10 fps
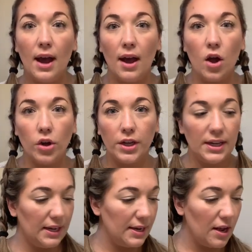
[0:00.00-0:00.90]
All you
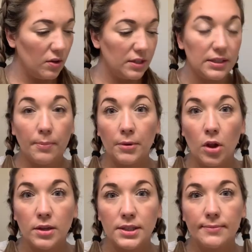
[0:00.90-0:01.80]
need now is lip
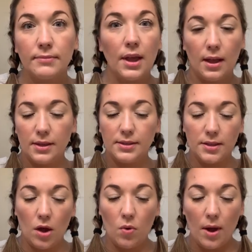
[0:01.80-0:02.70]
gloss.
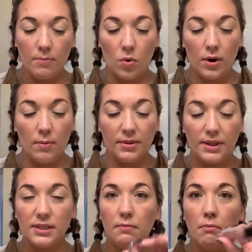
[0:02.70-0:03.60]
So I'm going in with
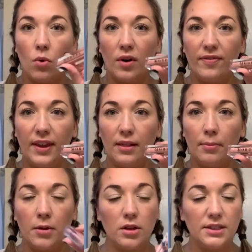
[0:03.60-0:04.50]
this Morphe
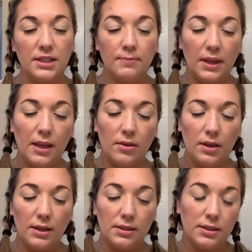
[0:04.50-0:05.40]
lip gloss. It's
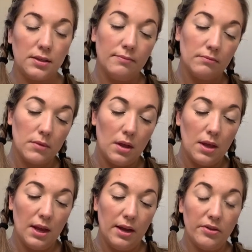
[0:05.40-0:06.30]
McKinley's
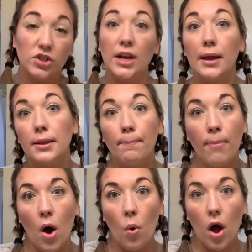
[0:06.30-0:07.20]
in the shade
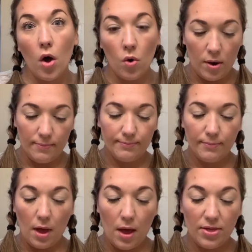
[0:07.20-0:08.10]
Boho.
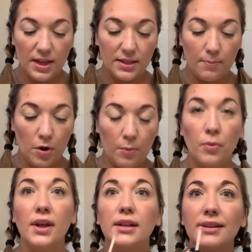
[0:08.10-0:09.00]
That's
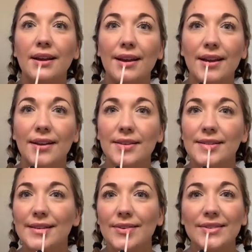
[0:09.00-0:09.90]
appropriate.
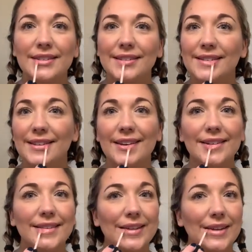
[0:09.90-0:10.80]
So it's just
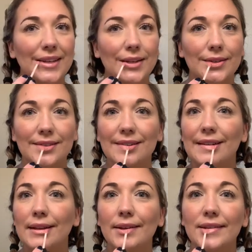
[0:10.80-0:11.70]
nice little
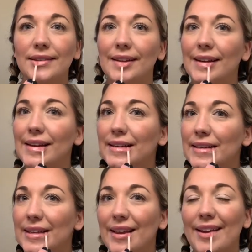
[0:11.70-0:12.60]
neutral
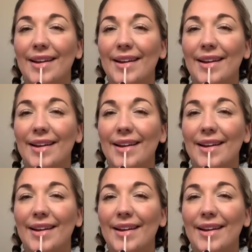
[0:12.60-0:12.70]
gloss.